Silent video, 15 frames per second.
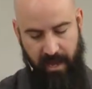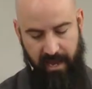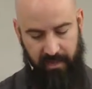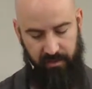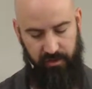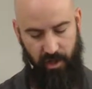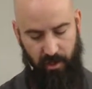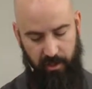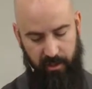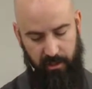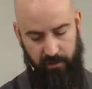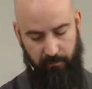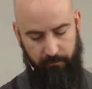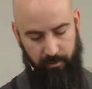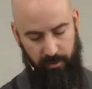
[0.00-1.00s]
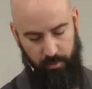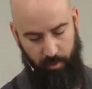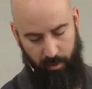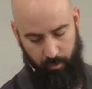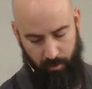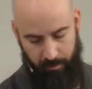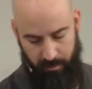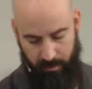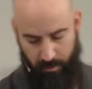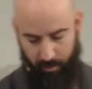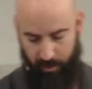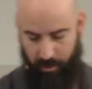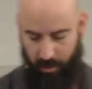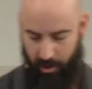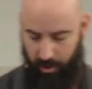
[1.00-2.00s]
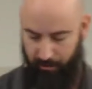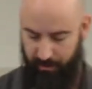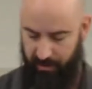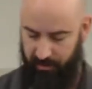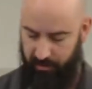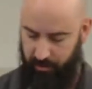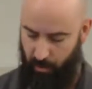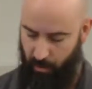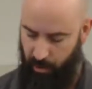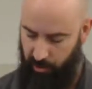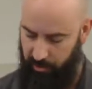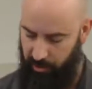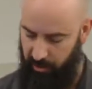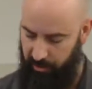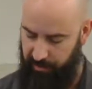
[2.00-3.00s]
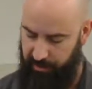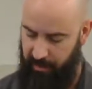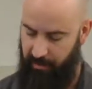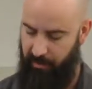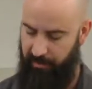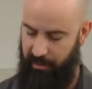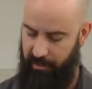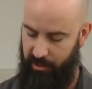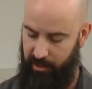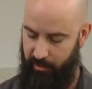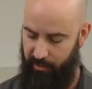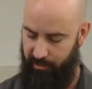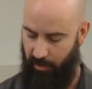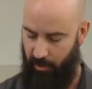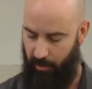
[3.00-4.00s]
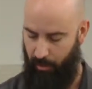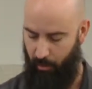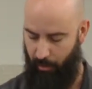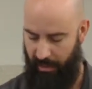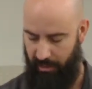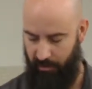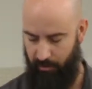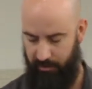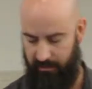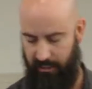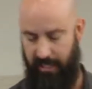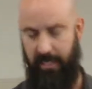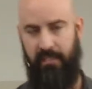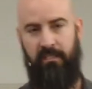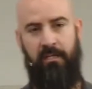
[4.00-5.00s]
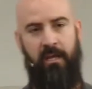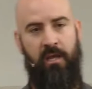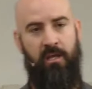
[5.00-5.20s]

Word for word: Ansari interviews one woman who recalled being so hooked on Tinder that as she was on her way to a date,